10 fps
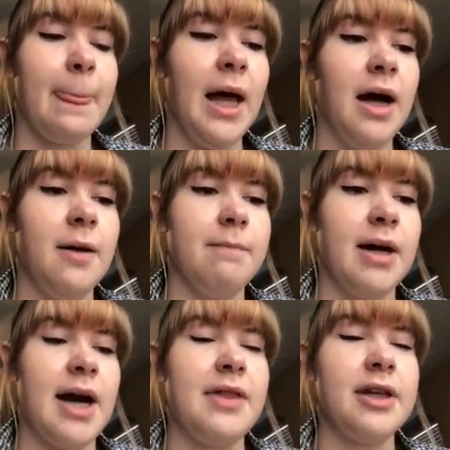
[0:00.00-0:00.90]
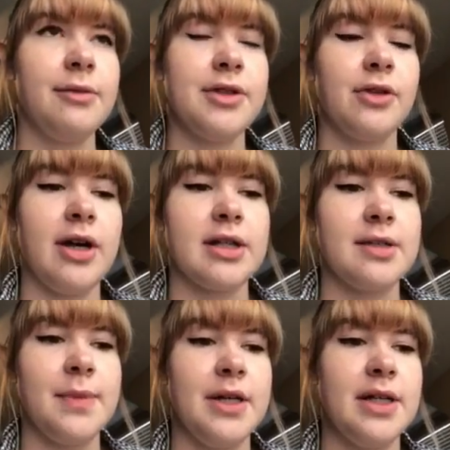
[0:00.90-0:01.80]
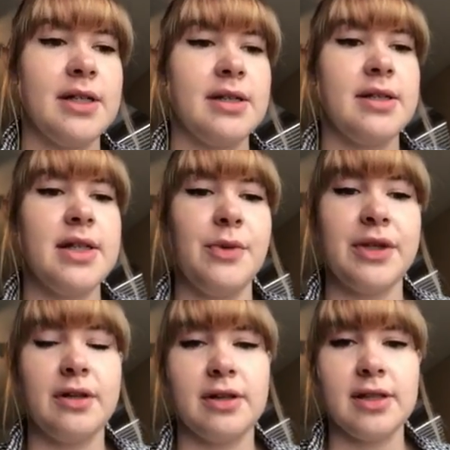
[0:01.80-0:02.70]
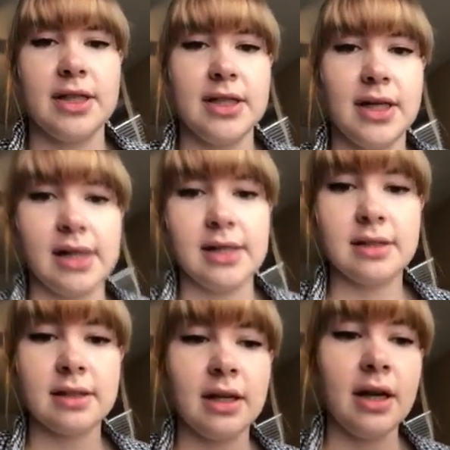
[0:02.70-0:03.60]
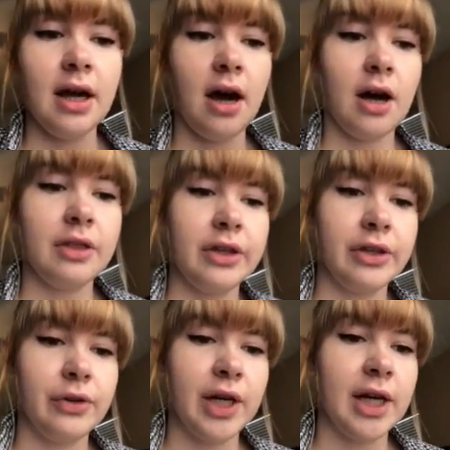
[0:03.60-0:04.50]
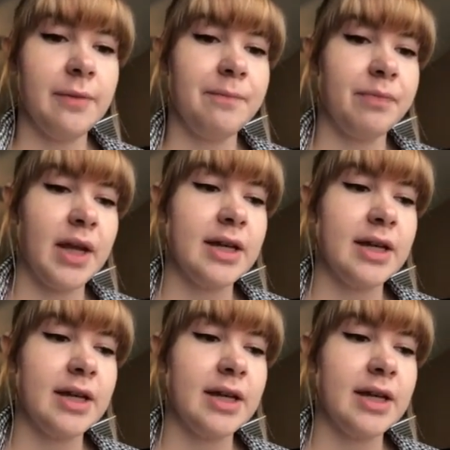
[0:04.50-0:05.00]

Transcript: I think it was a great experience to see what the nurse lead does on the unit.